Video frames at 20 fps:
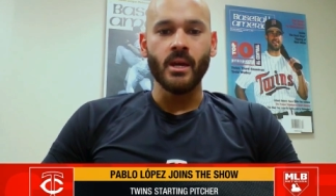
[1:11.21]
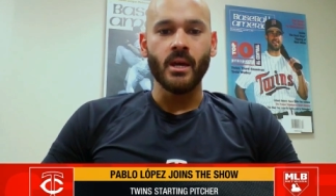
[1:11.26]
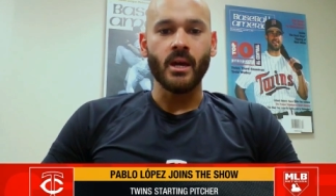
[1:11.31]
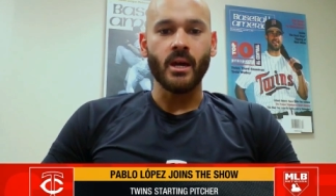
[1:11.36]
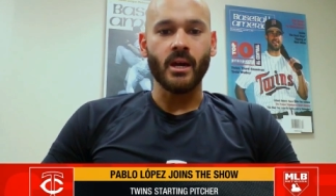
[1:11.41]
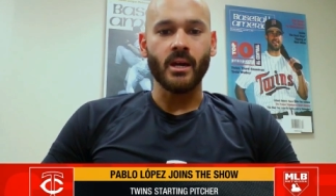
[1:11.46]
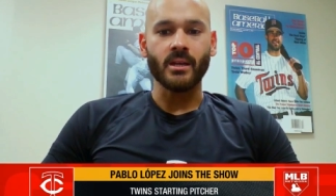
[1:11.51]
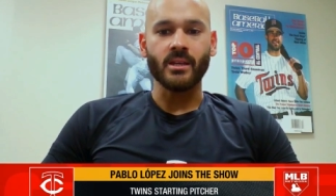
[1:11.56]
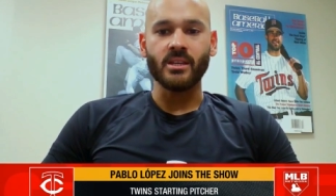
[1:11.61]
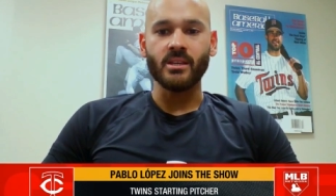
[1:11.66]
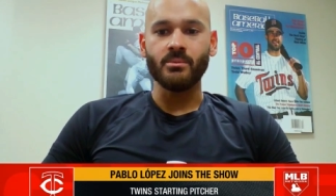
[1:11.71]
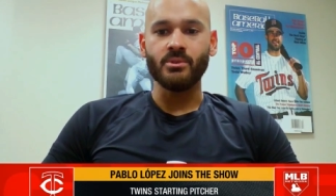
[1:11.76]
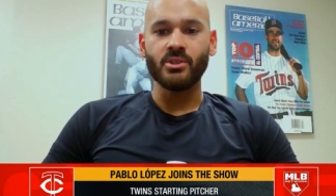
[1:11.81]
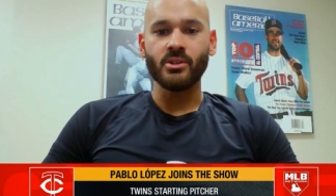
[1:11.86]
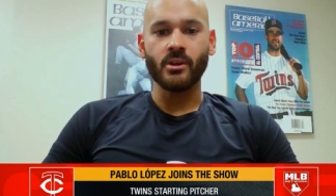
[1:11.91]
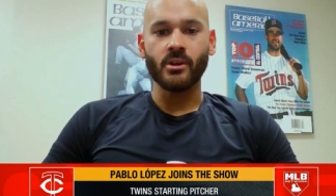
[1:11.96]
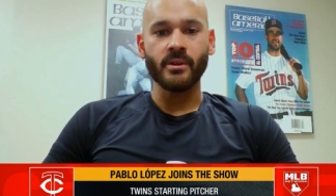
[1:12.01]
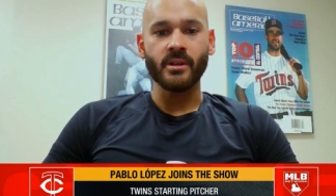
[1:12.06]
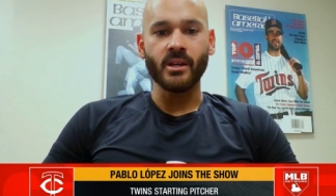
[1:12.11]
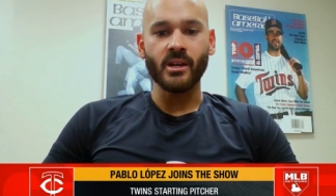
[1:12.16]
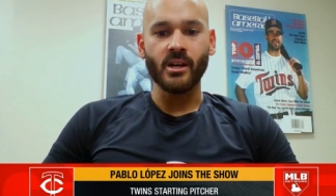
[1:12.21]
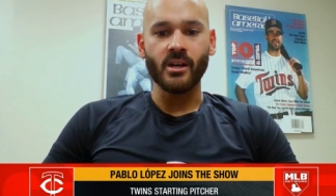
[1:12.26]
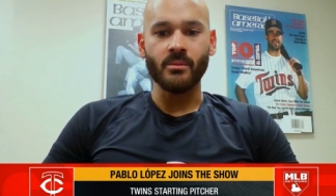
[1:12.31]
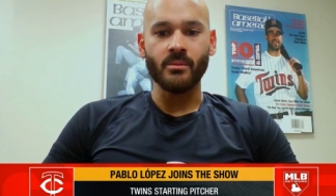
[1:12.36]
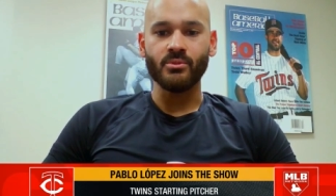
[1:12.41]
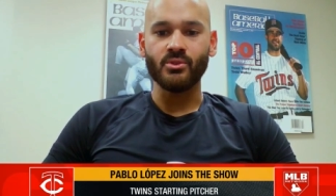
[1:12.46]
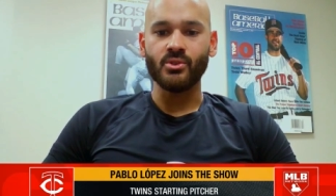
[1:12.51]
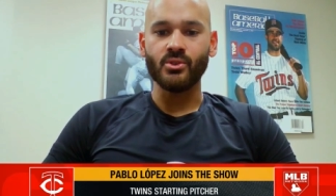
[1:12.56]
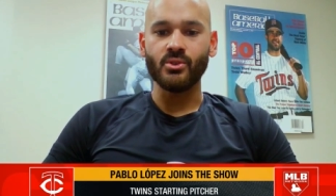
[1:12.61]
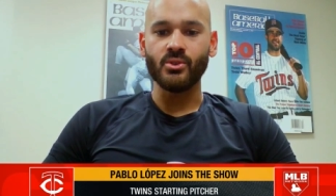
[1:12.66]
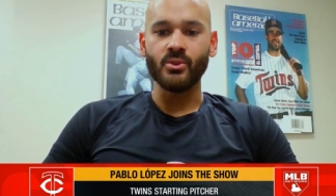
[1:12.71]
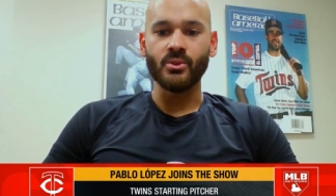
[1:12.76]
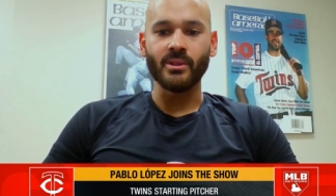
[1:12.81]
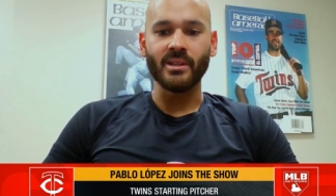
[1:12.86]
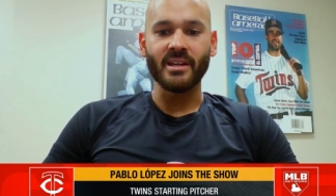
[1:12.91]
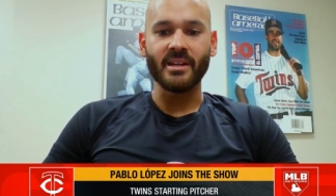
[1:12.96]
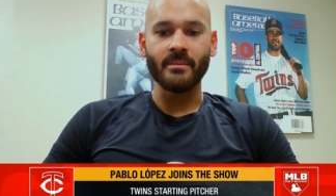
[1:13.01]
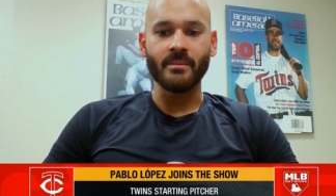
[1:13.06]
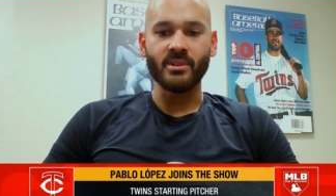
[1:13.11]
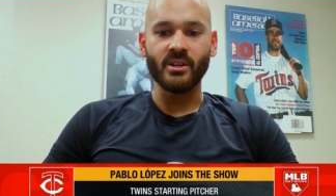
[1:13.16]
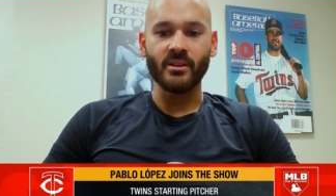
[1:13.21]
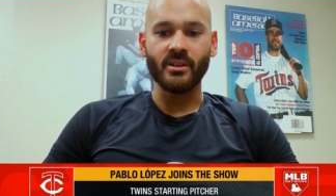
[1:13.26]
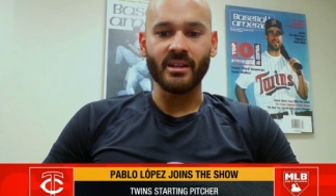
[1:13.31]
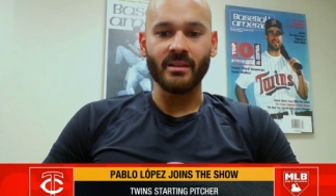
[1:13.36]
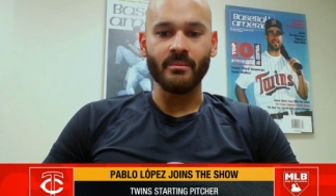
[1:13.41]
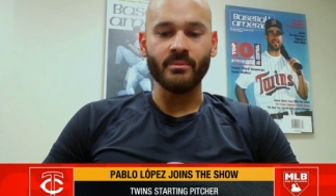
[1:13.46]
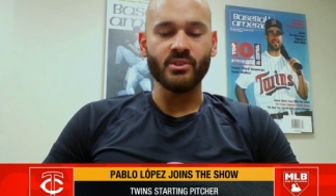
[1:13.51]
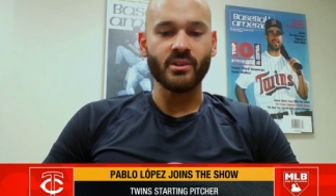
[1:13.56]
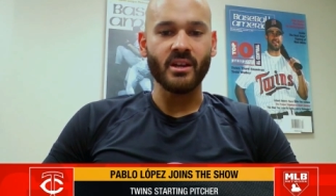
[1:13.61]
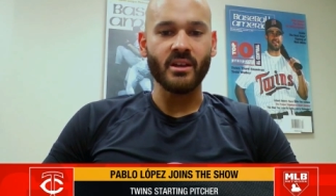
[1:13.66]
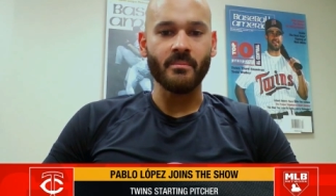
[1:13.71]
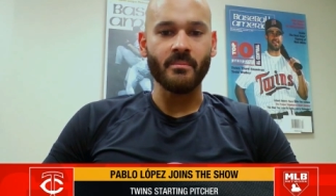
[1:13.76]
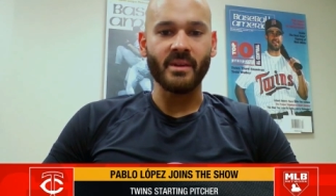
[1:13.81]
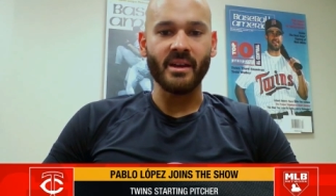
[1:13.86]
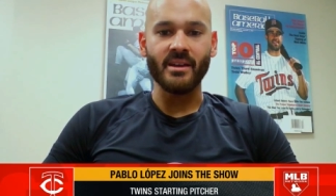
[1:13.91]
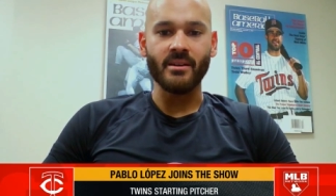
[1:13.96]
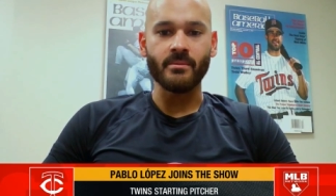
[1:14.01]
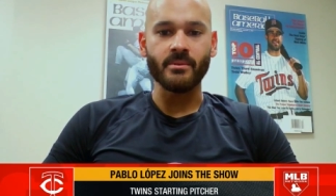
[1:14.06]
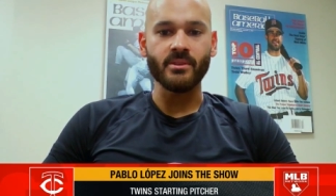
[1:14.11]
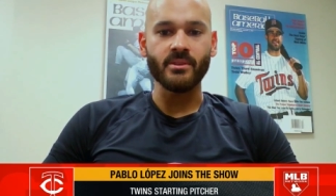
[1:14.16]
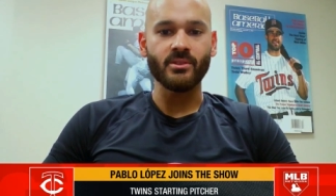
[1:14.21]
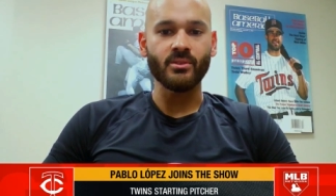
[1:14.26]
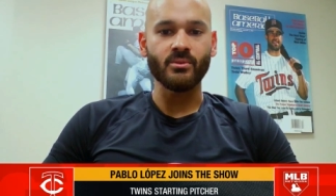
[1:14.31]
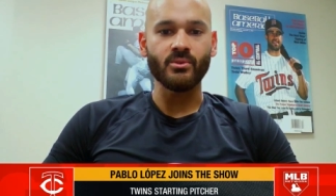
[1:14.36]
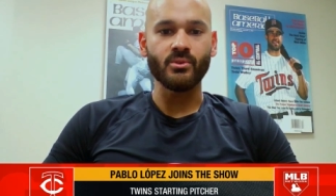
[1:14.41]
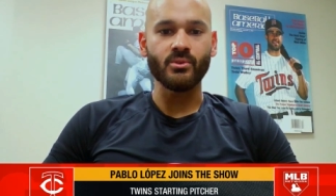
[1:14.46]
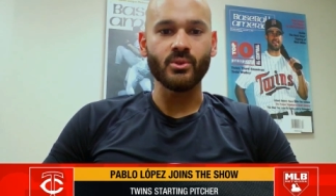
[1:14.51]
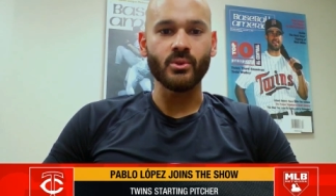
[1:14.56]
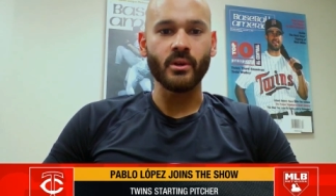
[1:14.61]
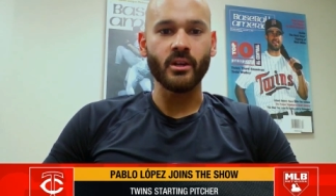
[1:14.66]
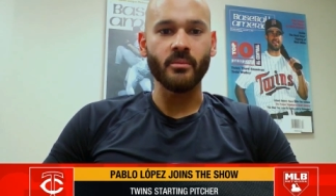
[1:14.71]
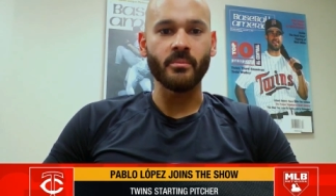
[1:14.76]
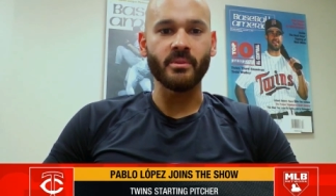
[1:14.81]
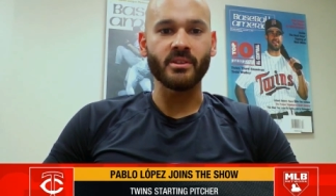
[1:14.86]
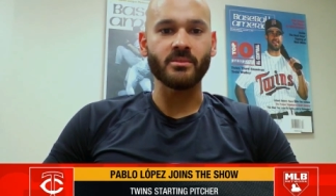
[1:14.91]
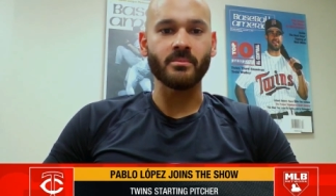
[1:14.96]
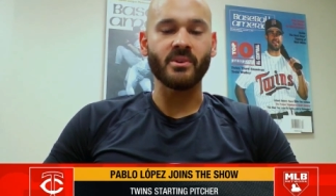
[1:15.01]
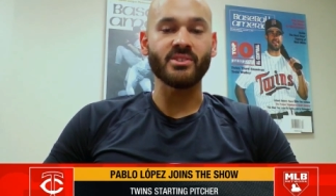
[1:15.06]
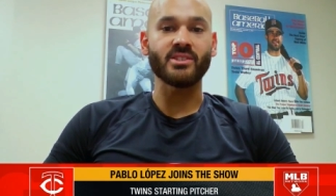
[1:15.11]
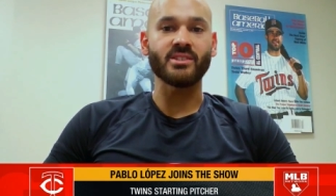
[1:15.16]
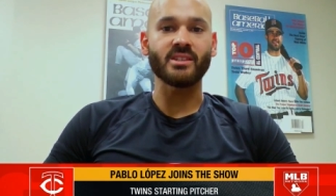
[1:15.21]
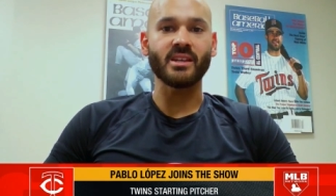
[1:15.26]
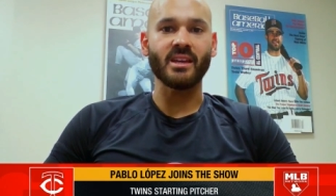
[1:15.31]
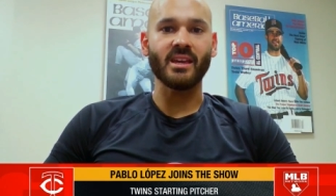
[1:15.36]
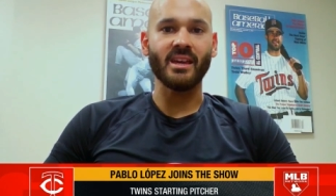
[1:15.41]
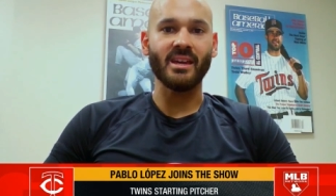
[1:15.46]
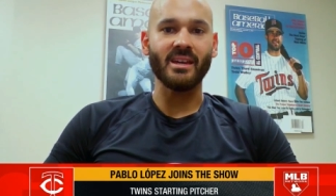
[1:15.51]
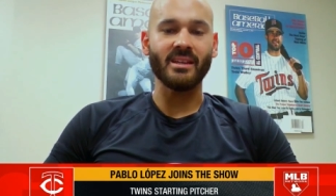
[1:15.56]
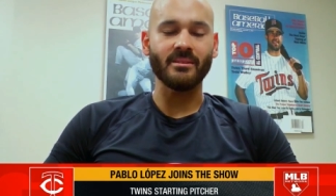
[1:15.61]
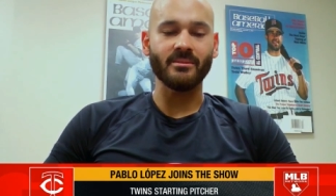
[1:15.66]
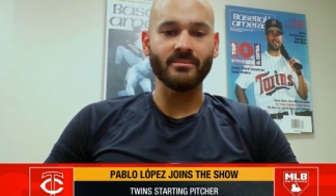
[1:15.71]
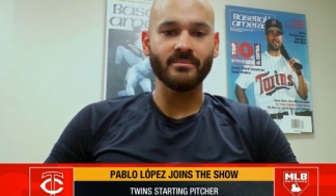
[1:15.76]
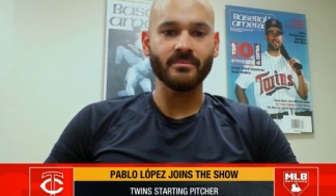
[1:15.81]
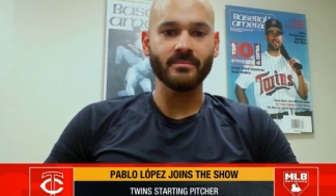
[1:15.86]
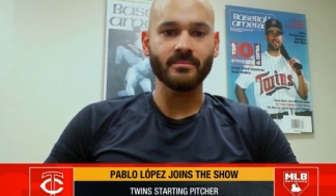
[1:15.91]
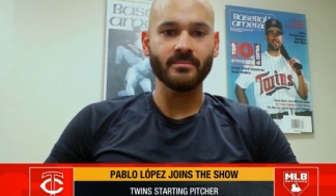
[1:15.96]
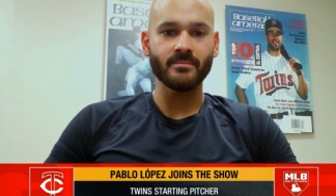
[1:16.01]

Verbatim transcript: uh, keep showing up, to let them know that I'm trying my everything to help as much as I can